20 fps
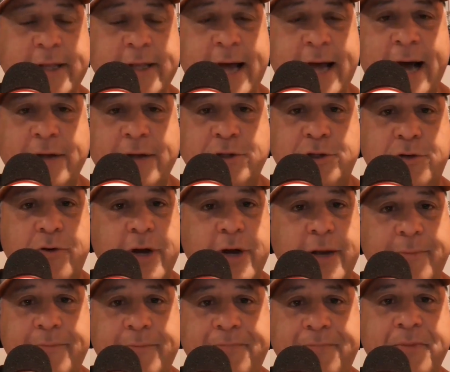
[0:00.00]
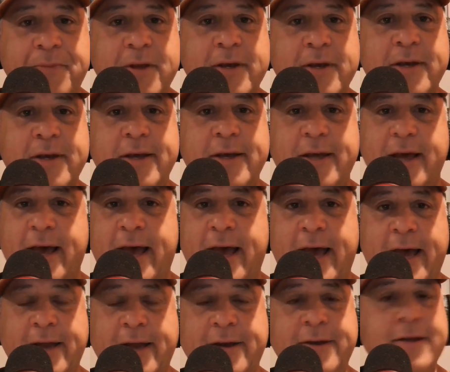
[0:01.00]
way downstream.
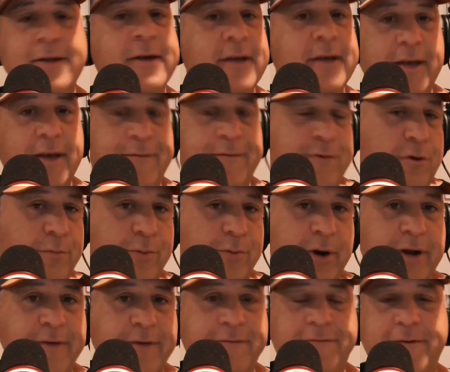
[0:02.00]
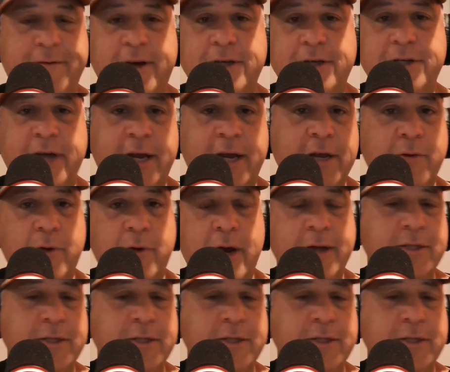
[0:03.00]
And if you bring fish anywhere,